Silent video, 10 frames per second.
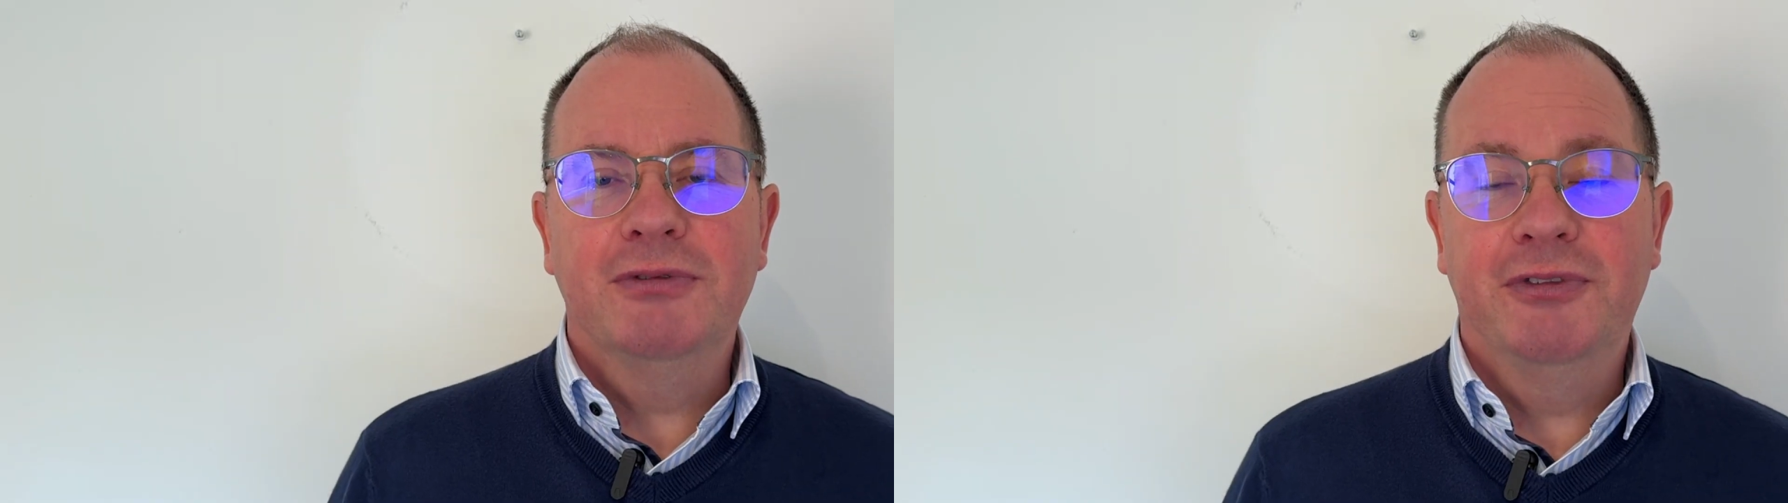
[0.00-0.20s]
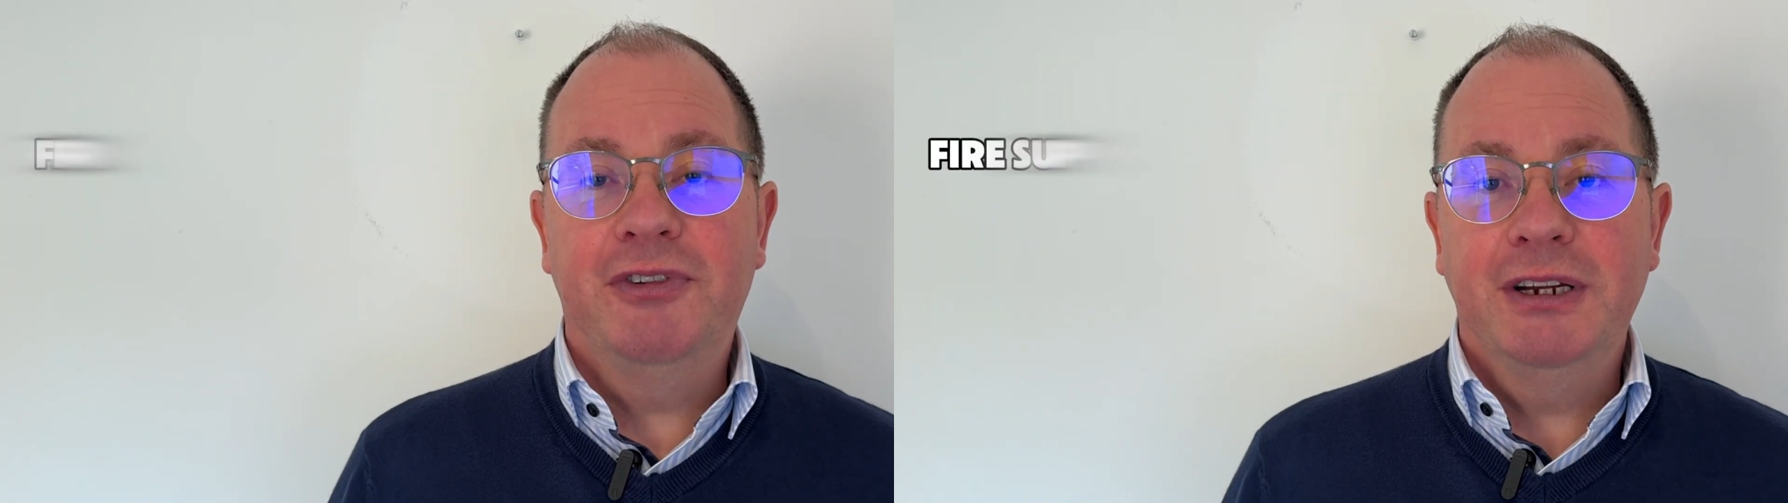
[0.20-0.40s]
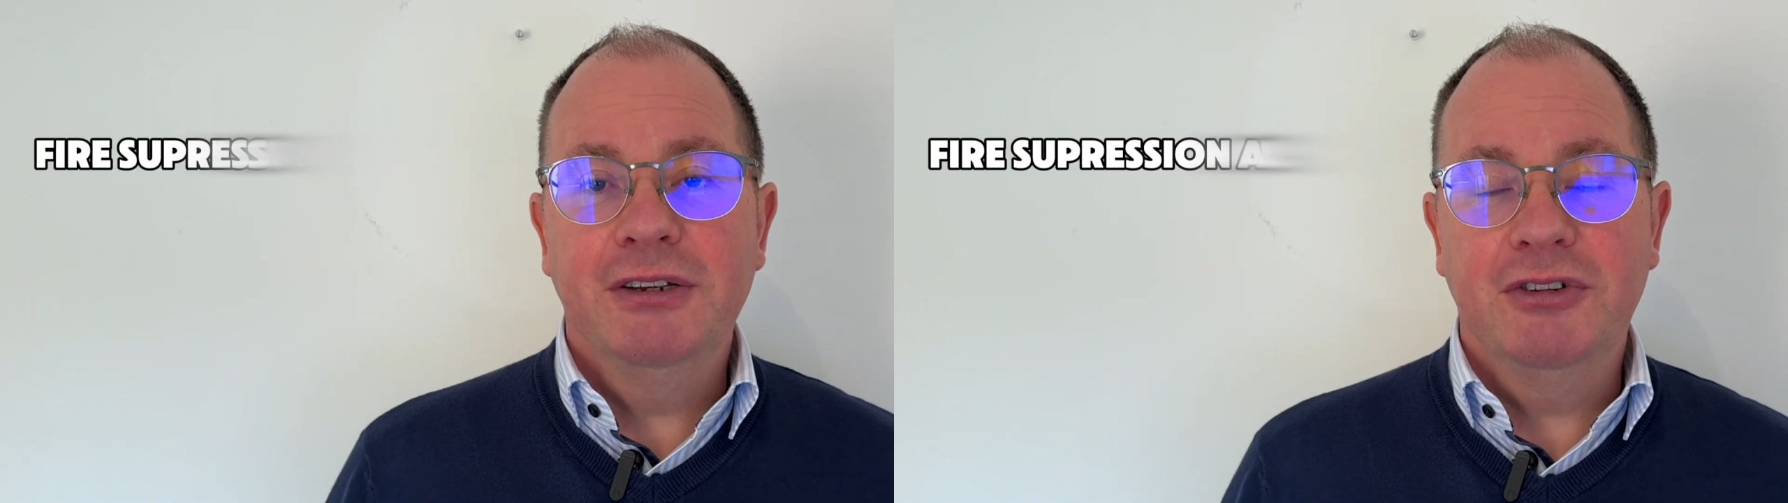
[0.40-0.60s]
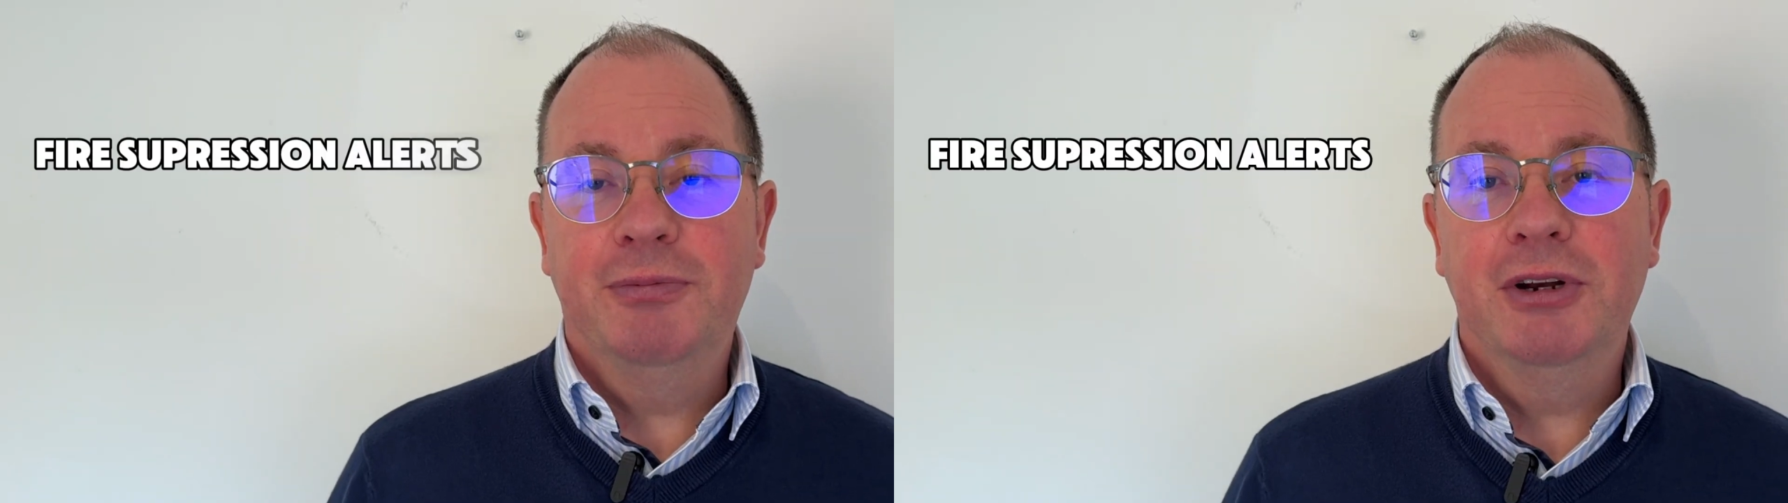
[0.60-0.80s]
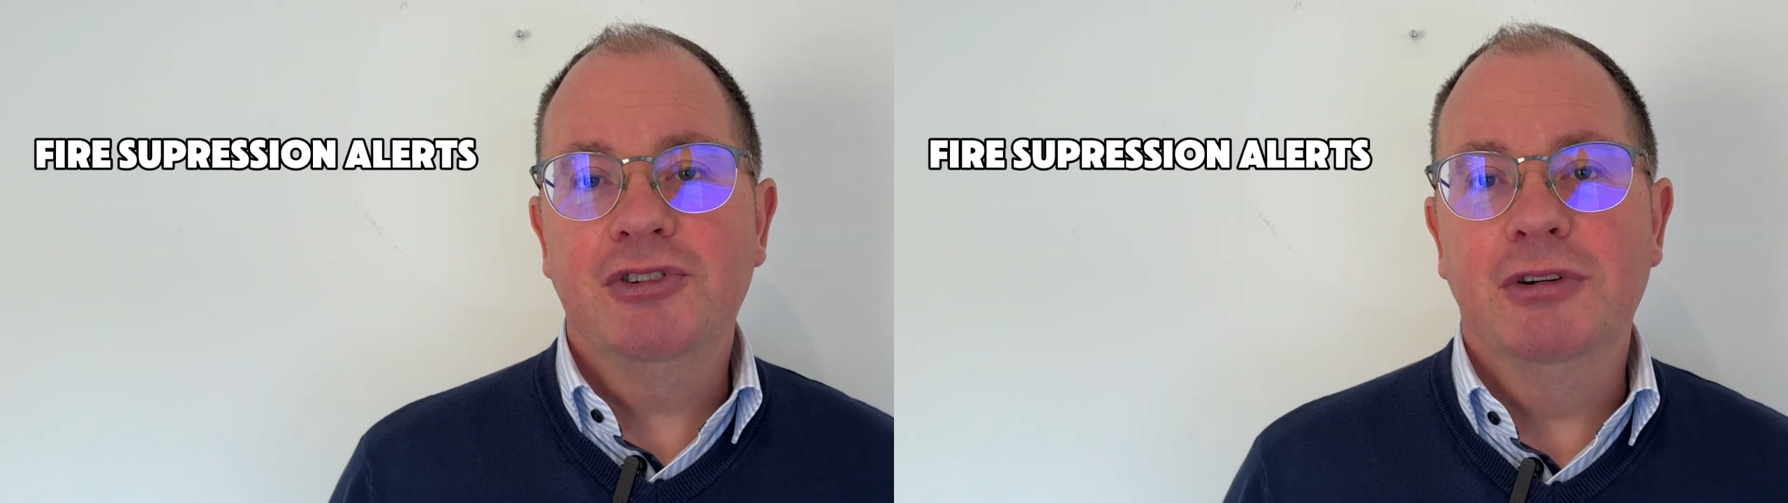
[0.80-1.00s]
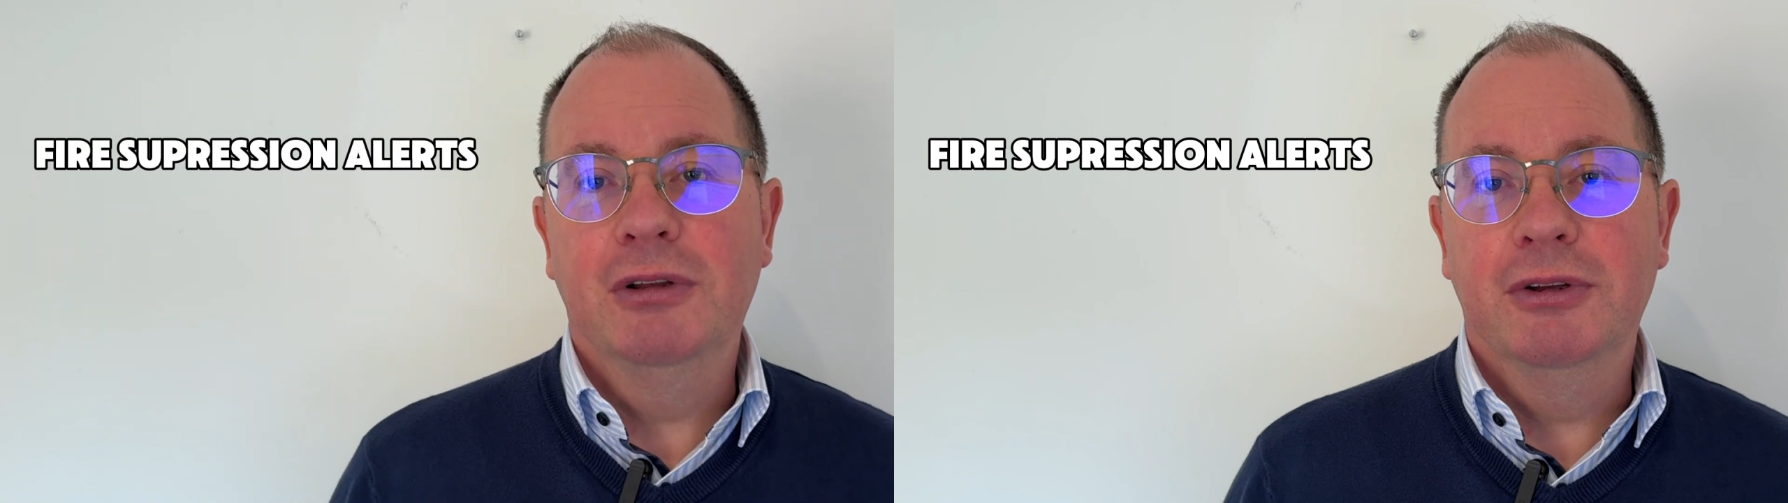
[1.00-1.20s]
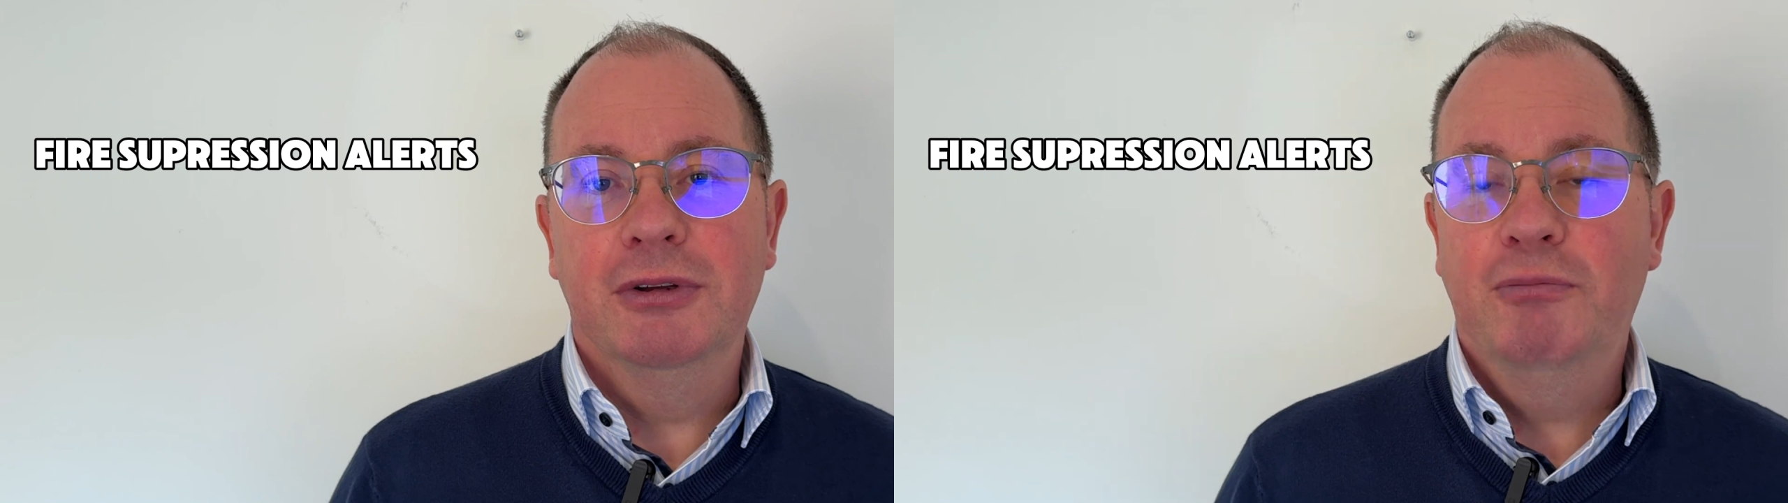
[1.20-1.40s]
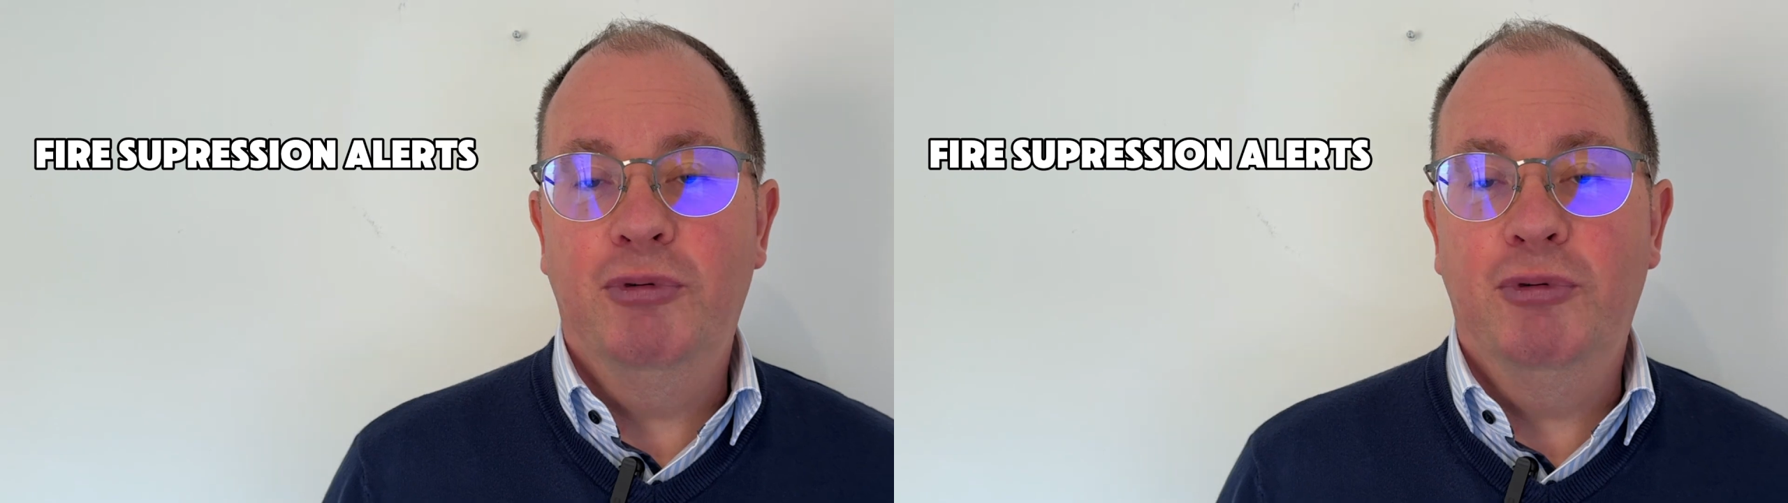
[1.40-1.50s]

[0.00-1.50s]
for fire suppression alert,